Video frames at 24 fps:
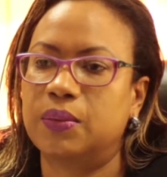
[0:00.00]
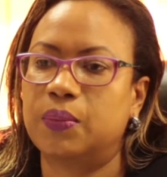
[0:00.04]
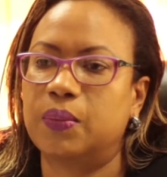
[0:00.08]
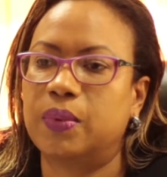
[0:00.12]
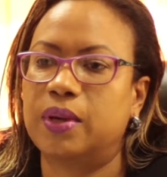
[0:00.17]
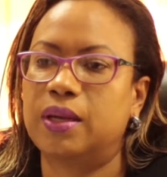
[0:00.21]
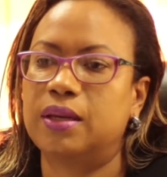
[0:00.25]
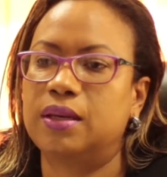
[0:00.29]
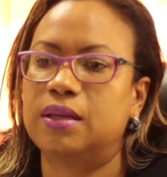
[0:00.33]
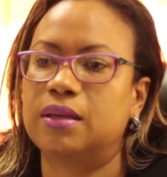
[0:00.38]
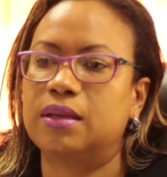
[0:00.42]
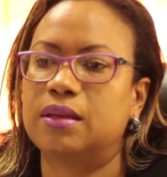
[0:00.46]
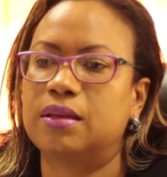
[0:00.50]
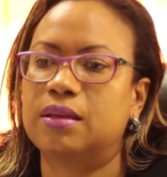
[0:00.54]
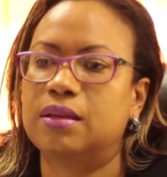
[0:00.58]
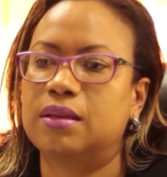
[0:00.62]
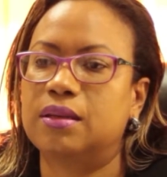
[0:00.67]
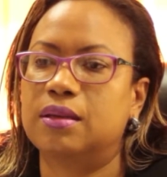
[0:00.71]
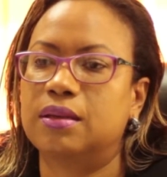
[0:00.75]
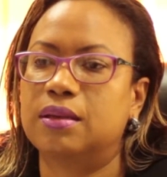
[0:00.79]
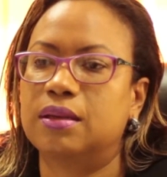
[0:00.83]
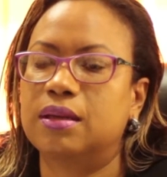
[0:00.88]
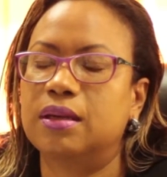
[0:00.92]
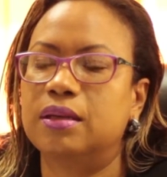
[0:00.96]
When
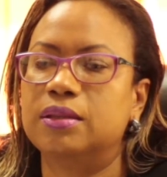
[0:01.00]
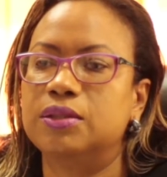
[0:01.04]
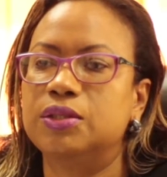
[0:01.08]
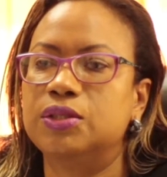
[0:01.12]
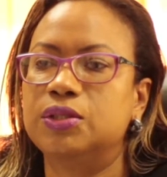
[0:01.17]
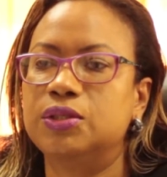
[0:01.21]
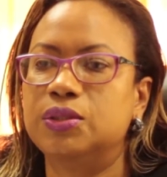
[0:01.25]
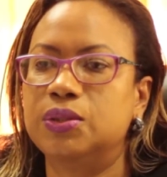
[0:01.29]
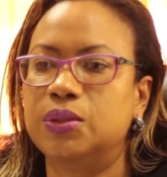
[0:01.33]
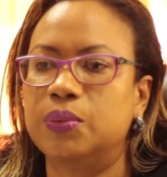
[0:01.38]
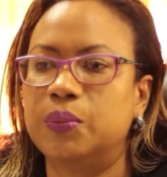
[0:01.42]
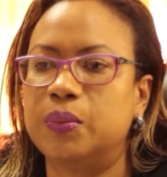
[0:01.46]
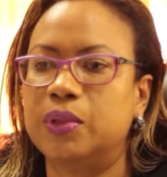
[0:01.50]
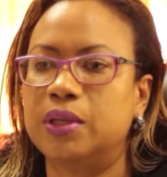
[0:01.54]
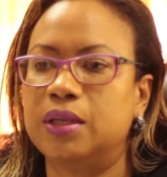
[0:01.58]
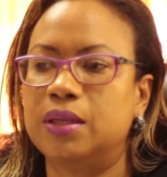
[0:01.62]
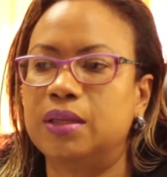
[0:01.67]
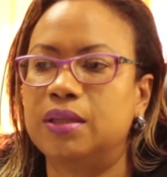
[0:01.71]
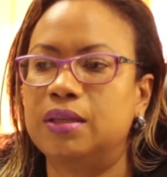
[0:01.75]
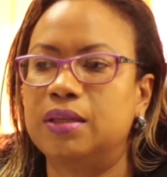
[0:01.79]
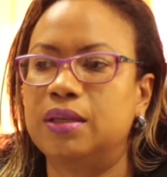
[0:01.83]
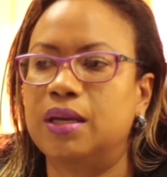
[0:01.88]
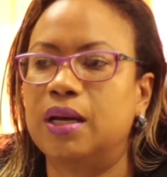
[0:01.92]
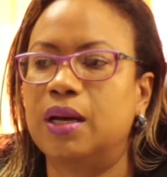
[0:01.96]
the
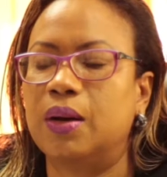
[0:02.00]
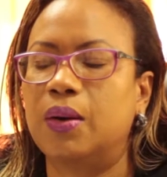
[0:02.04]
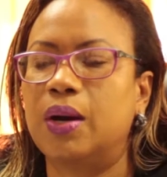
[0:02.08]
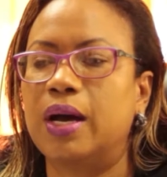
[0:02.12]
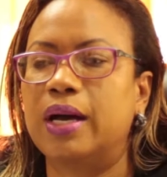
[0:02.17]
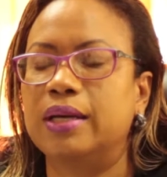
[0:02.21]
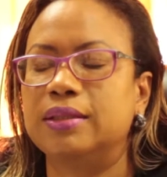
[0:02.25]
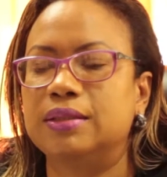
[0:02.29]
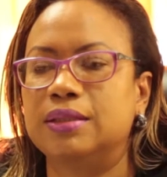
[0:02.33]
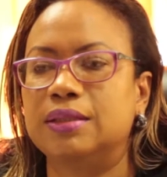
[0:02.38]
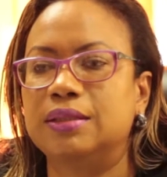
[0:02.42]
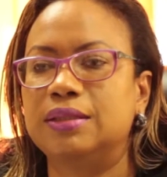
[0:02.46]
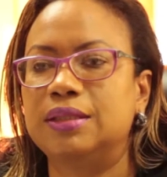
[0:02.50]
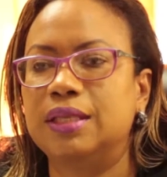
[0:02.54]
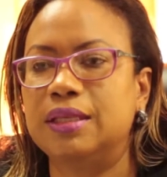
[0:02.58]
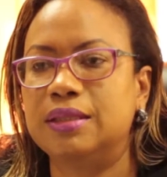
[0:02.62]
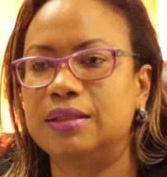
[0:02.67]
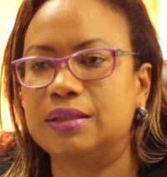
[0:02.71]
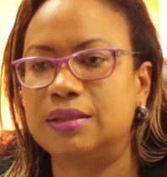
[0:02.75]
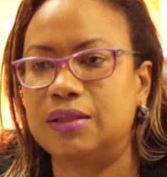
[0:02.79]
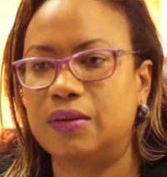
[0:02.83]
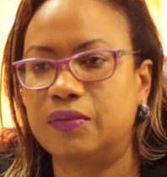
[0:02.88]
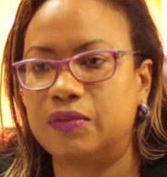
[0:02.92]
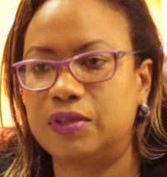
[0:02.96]
consumer now has a
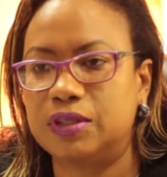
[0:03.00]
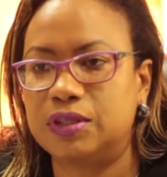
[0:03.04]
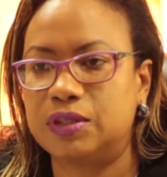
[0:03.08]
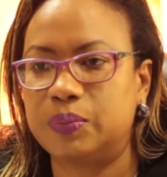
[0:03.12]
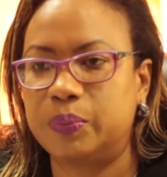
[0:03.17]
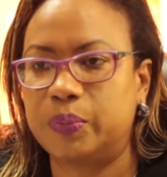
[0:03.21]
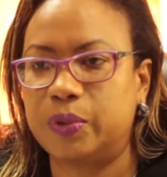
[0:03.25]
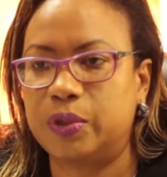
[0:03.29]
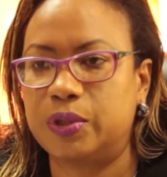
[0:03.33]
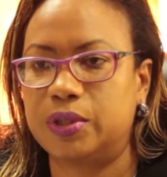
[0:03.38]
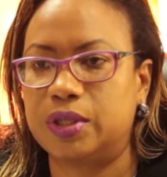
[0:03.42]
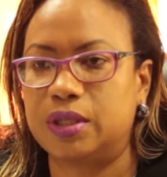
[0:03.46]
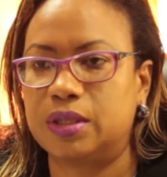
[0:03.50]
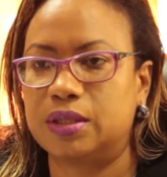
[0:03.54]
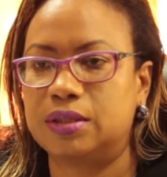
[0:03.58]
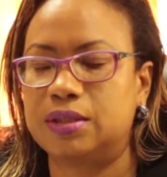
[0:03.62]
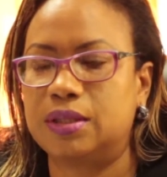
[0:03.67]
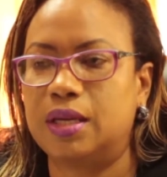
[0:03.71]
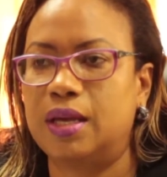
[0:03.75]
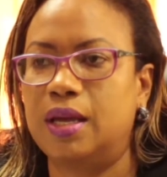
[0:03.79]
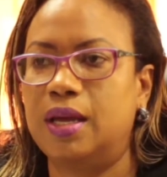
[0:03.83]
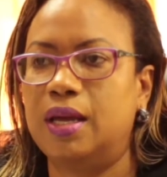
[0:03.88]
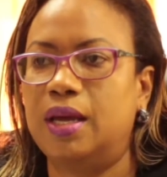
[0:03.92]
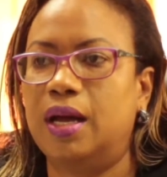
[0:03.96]
taste of this
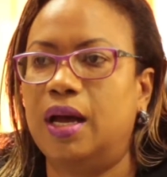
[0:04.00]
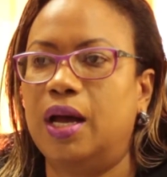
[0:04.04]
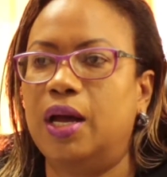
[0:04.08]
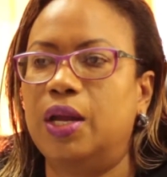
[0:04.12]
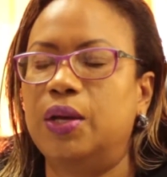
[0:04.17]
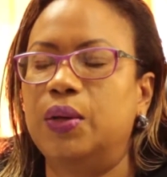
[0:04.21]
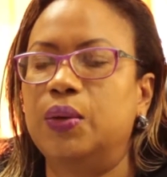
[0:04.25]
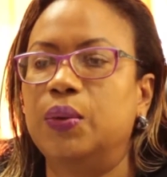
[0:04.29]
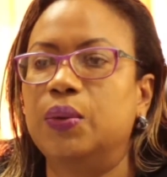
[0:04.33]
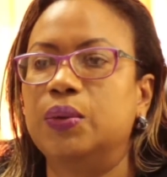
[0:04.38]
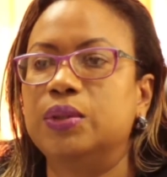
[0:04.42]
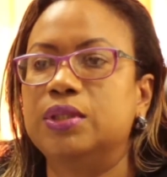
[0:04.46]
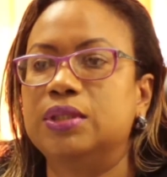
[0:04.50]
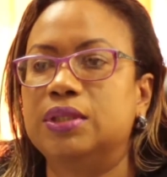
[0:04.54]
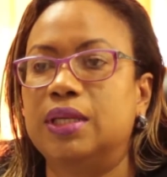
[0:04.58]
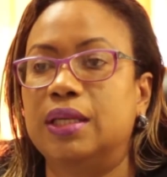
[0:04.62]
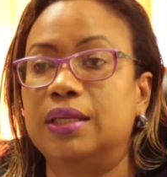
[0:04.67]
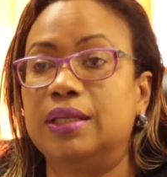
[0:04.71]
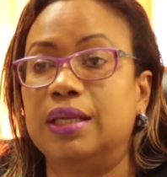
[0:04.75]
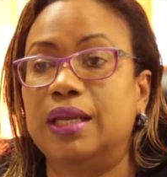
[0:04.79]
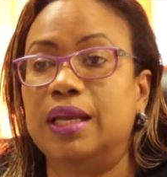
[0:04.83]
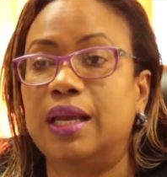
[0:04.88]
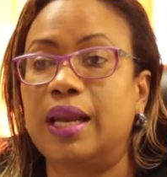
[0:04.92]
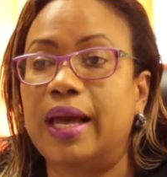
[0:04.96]
product and knows
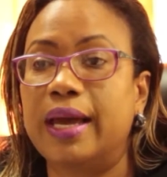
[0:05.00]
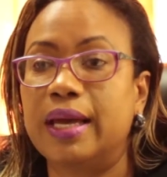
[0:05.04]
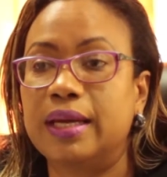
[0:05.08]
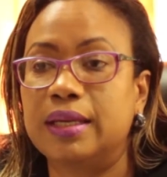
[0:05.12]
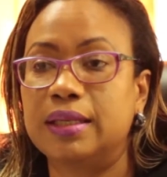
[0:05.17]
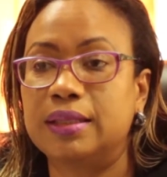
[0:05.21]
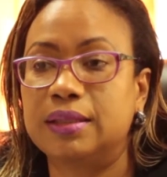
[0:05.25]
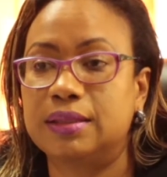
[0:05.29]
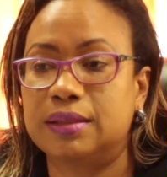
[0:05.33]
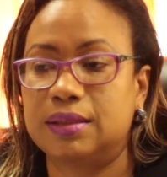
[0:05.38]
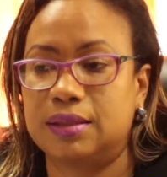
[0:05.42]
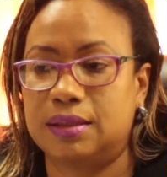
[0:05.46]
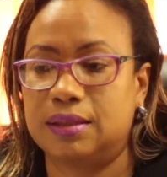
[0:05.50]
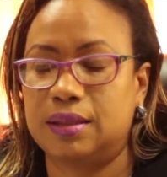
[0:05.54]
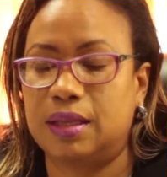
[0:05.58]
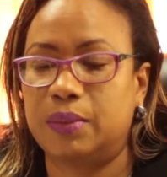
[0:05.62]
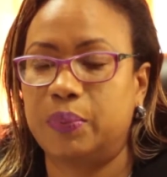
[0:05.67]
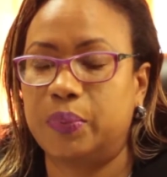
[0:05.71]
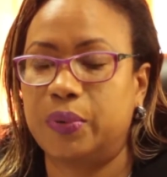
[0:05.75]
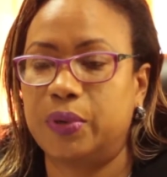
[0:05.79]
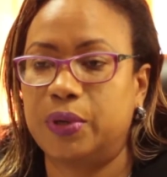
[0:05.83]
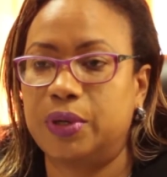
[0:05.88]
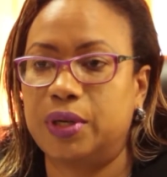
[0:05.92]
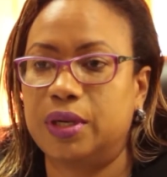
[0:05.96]
that they like
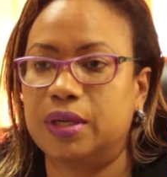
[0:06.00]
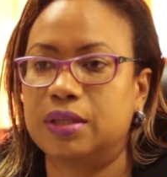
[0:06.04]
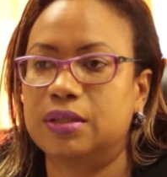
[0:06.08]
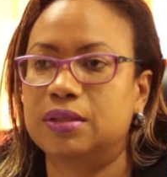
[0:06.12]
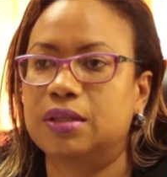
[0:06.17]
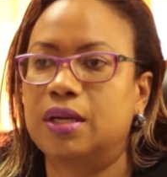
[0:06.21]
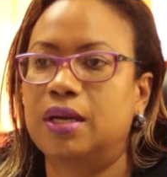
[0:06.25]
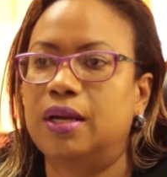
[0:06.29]
the product,